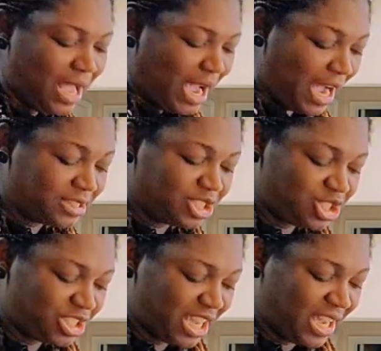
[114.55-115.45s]
and
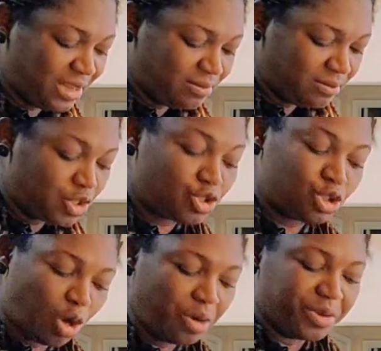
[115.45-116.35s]
share
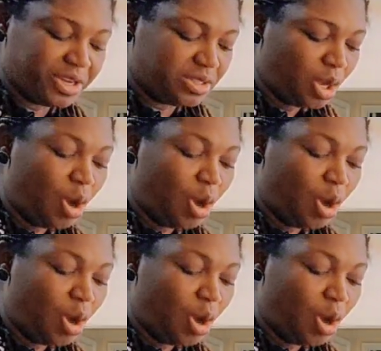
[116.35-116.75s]
stories